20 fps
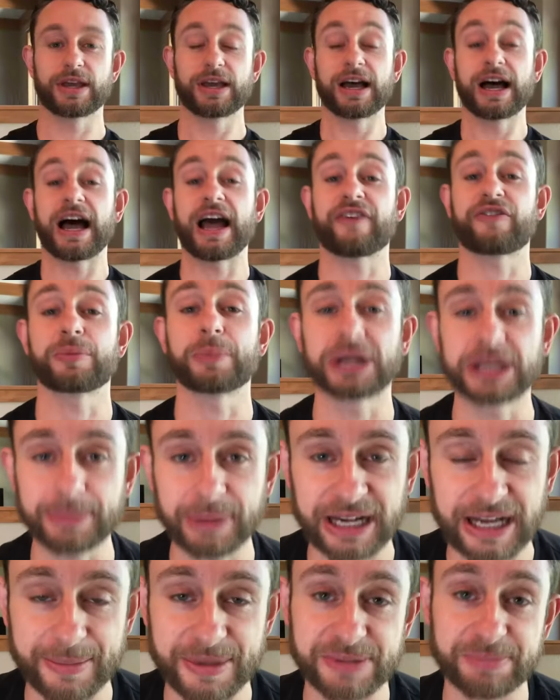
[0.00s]
Hi, everybody. My
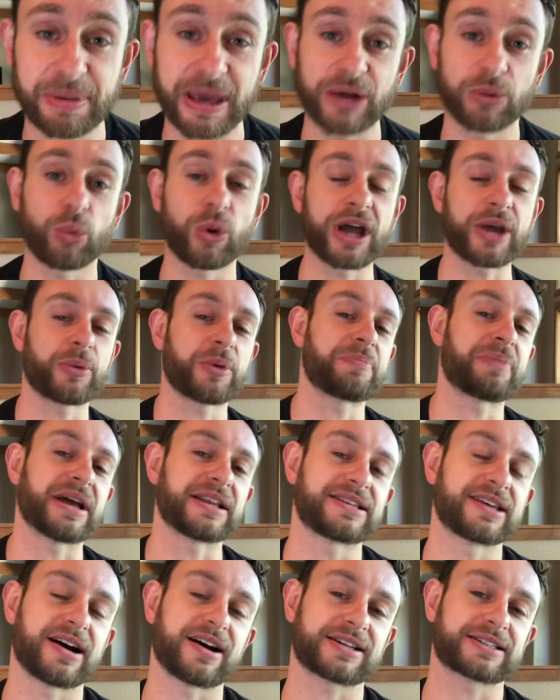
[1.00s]
name is Ben White with Ben
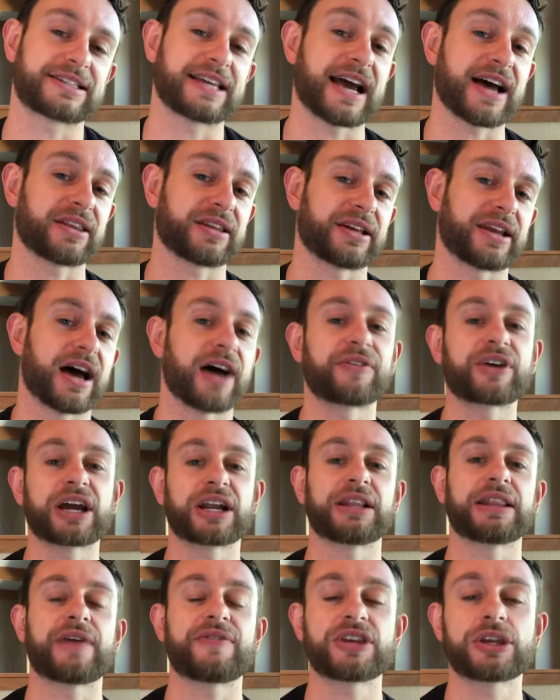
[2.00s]
Talks Talent. I've got
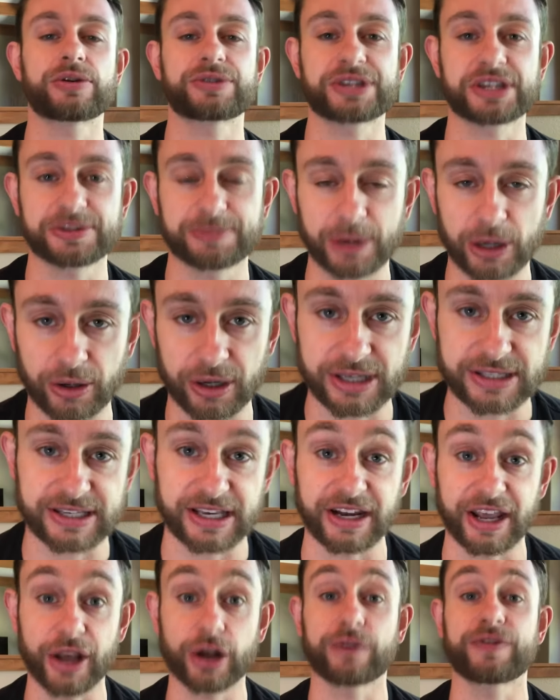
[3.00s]
11 years' experience
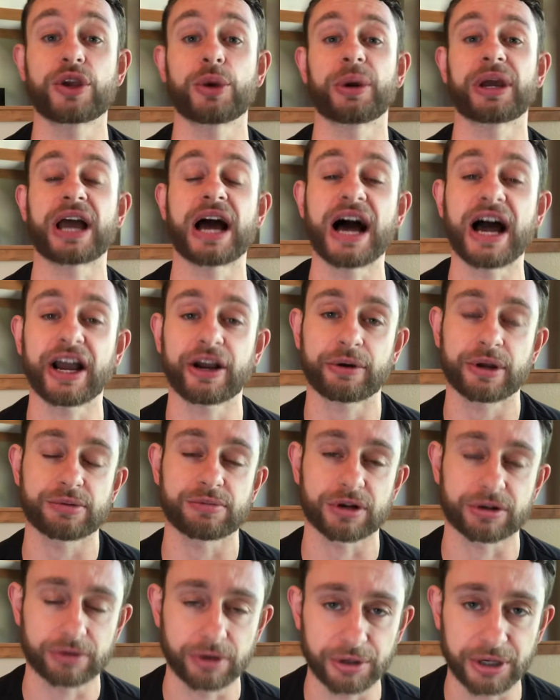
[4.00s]
in interviewing, hiring,
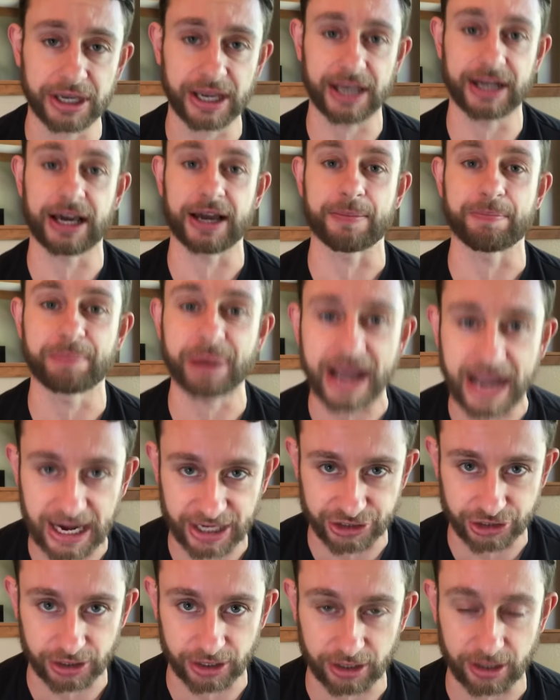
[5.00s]
recruiting, and I am
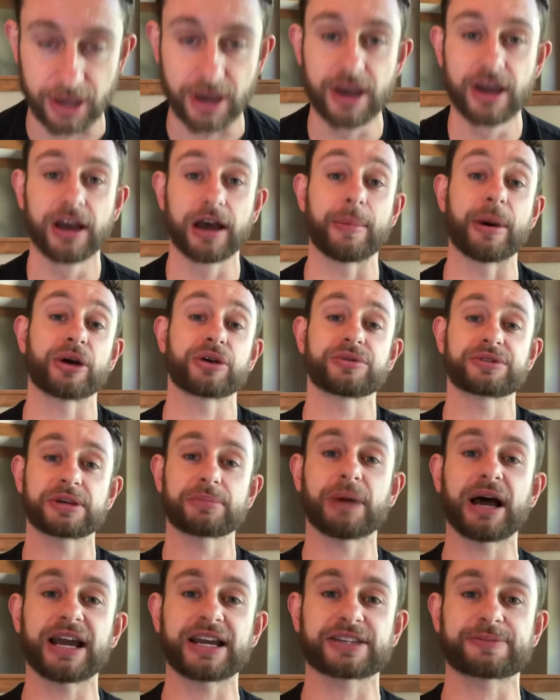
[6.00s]
passionate about using
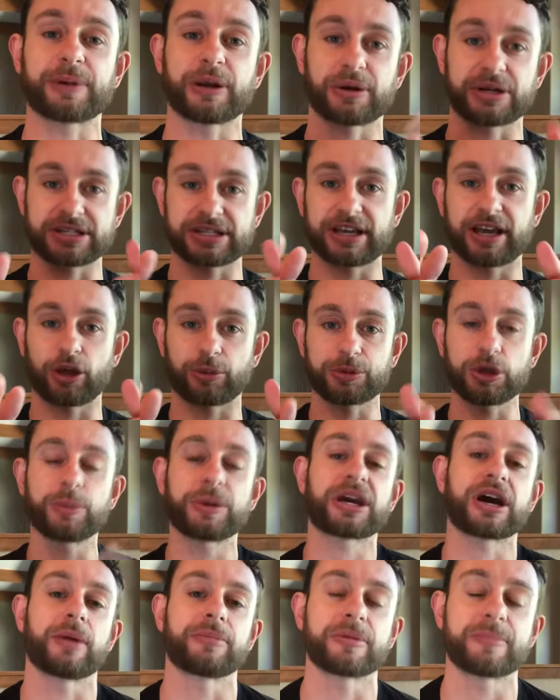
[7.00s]
my experience to help you
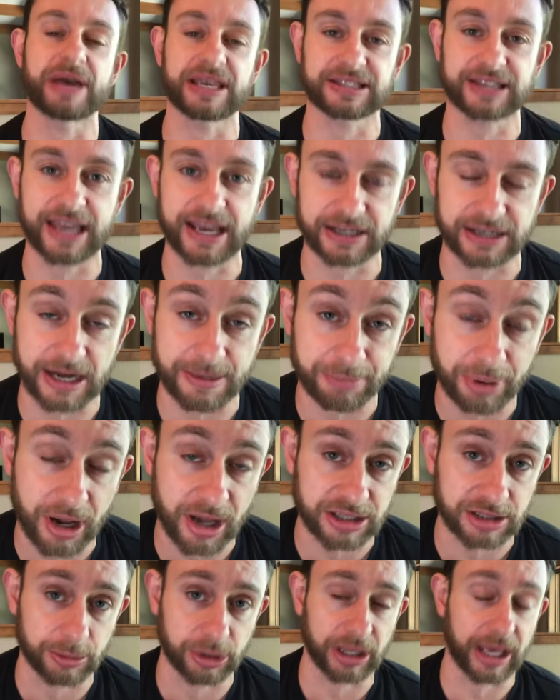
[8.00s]
become the best candidate
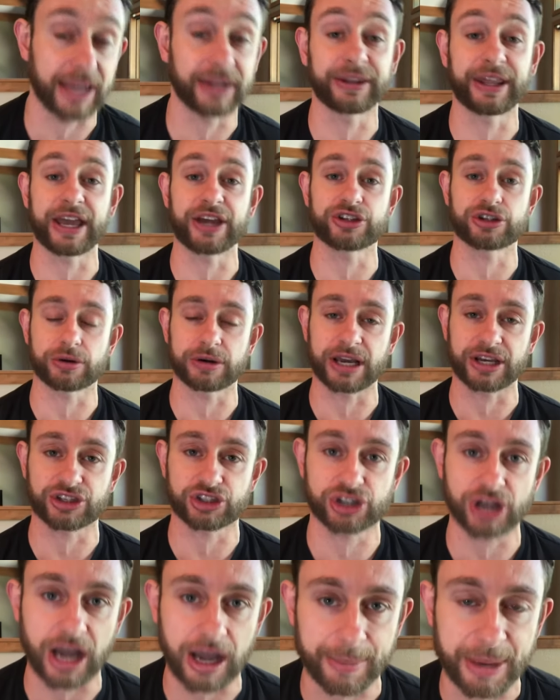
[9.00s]
possible and land your next
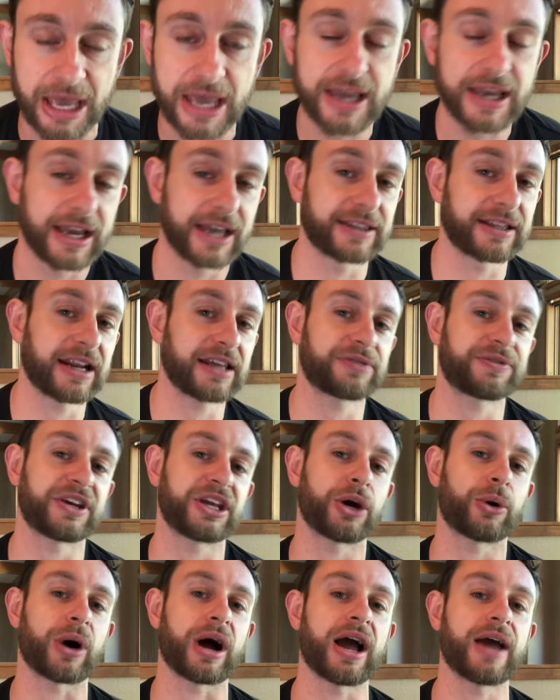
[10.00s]
job. In today's
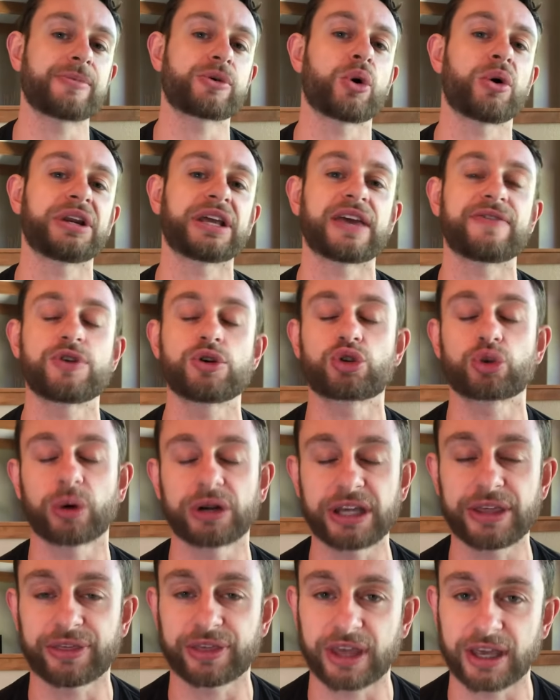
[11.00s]
video, I'm going to give you
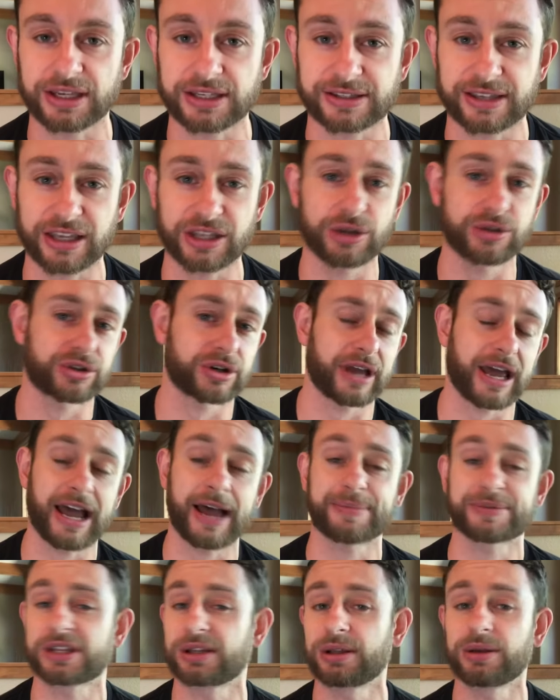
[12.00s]
20 things that you should
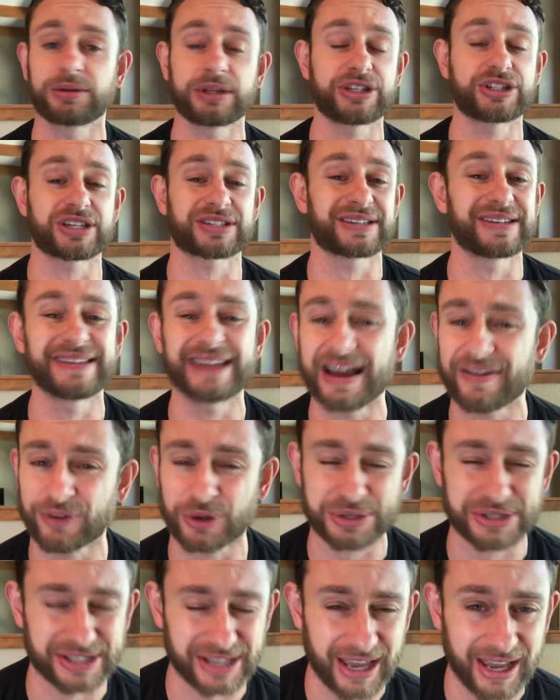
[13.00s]
absolutely just never
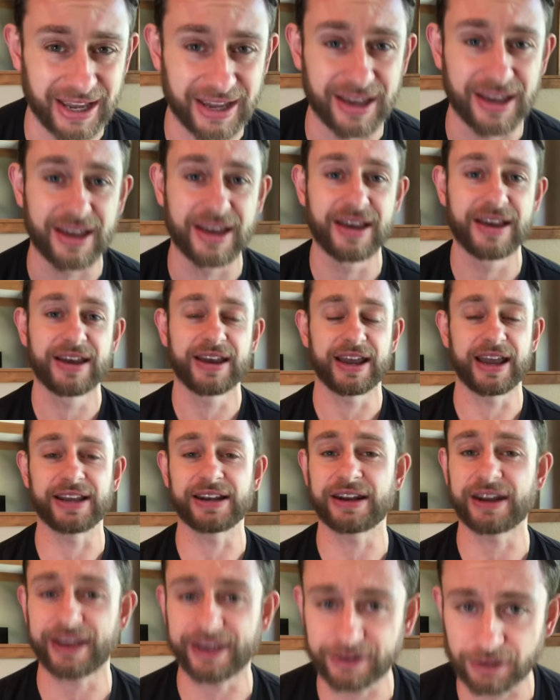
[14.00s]
say in
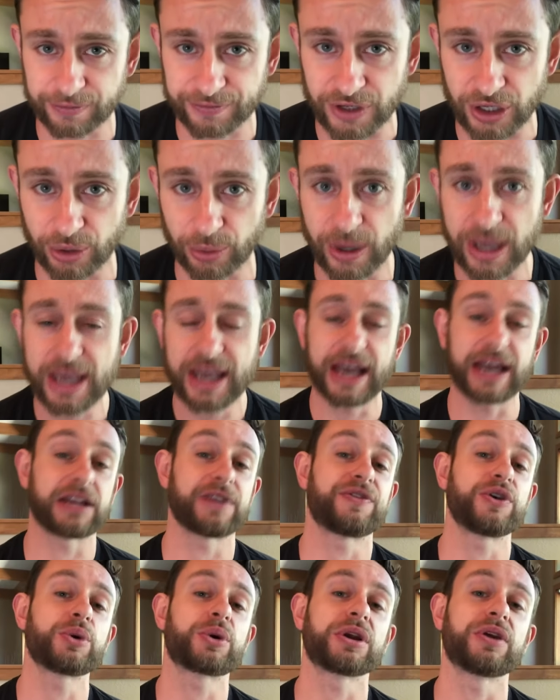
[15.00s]
an interview. And
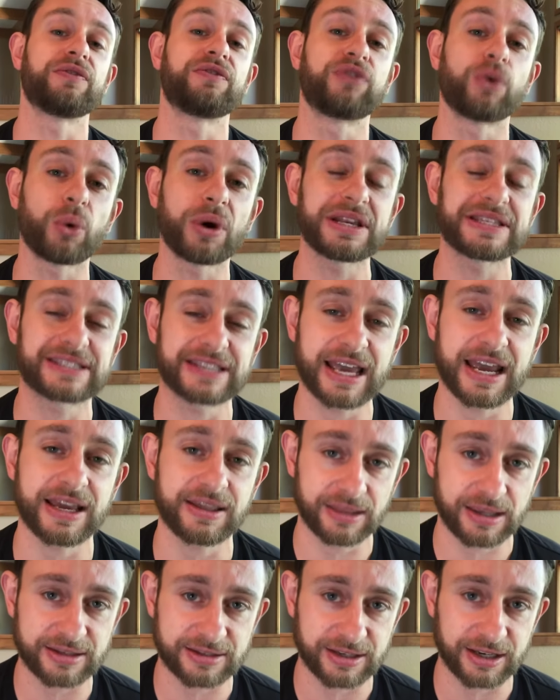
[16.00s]
if you could avoid saying
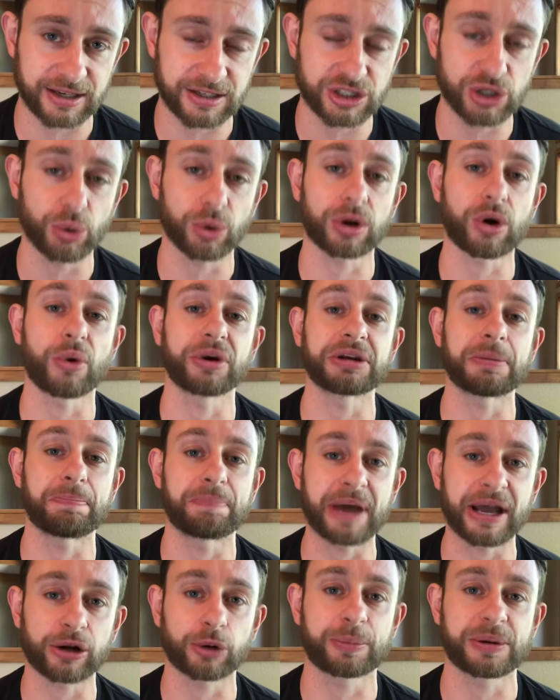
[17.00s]
these things, you are going to
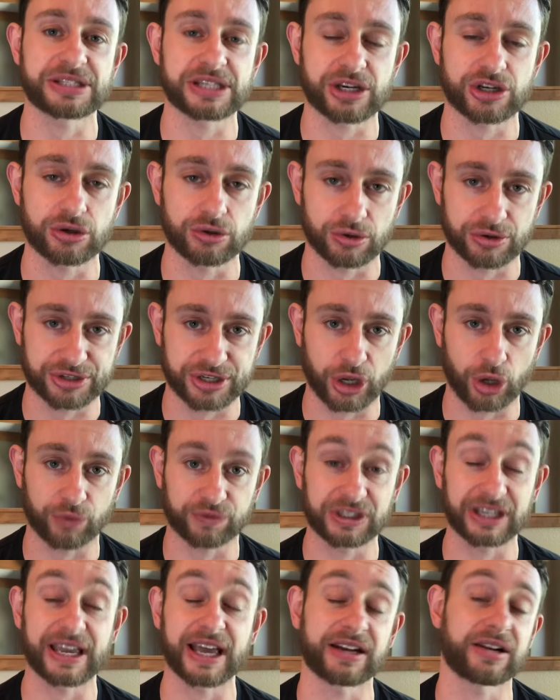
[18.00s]
better position yourself
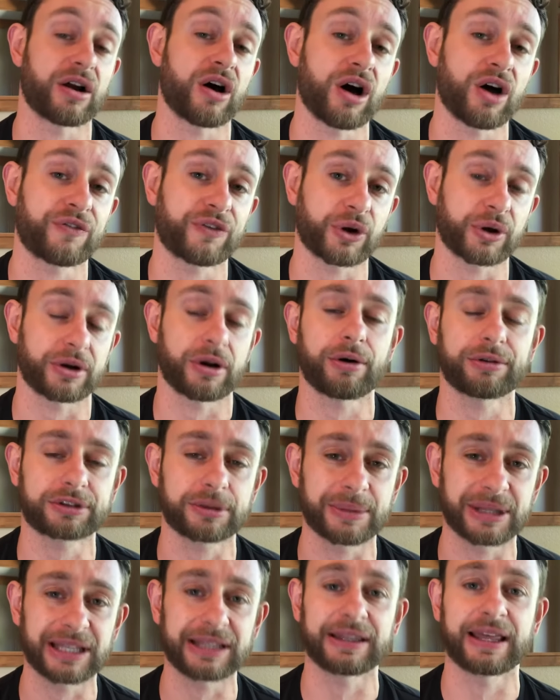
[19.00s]
to get an offer and
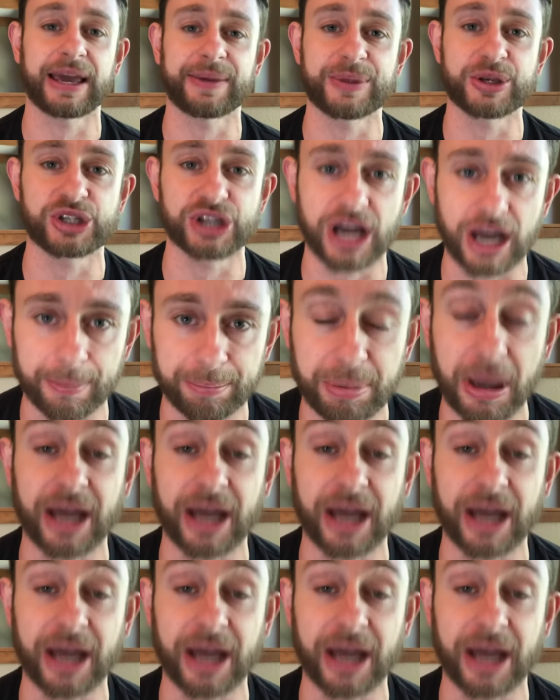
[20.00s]
ultimately land the job.